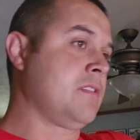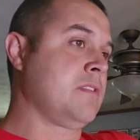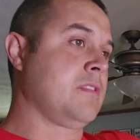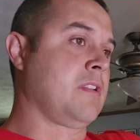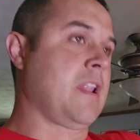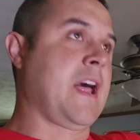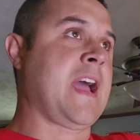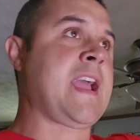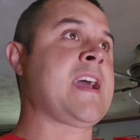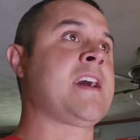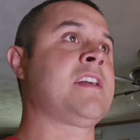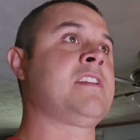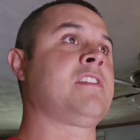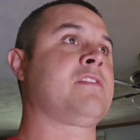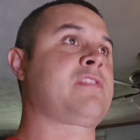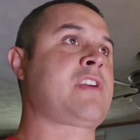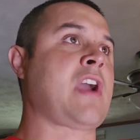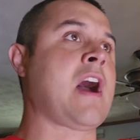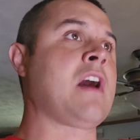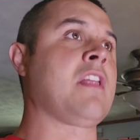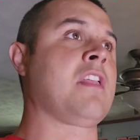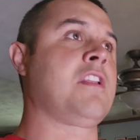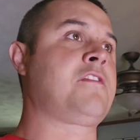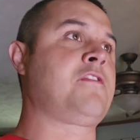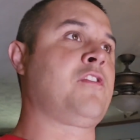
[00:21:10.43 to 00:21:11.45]
land of
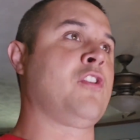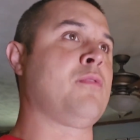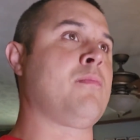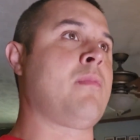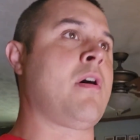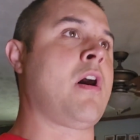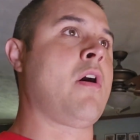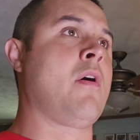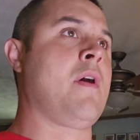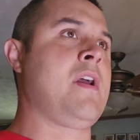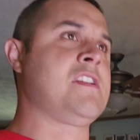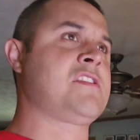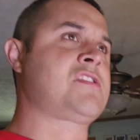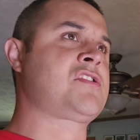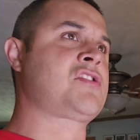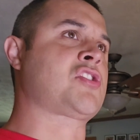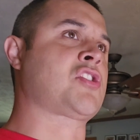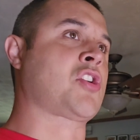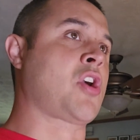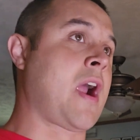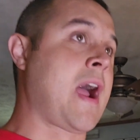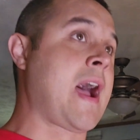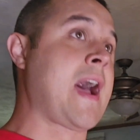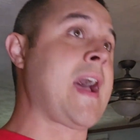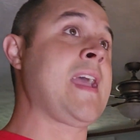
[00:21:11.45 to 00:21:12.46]
college football is
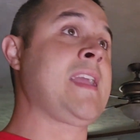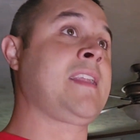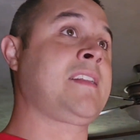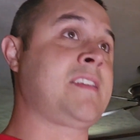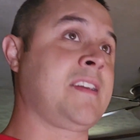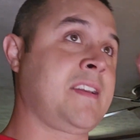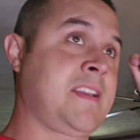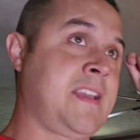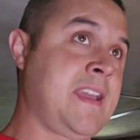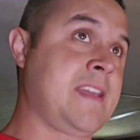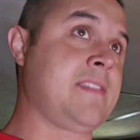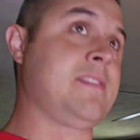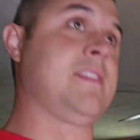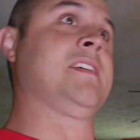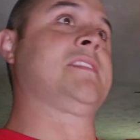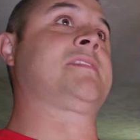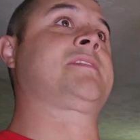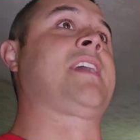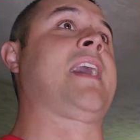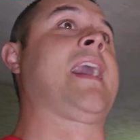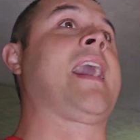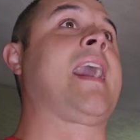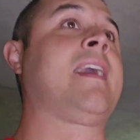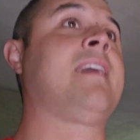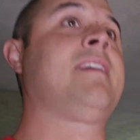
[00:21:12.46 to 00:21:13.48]
trying to get this
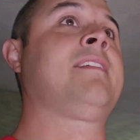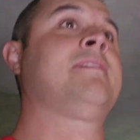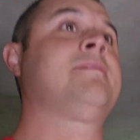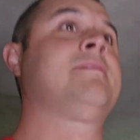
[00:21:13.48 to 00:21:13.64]
guy.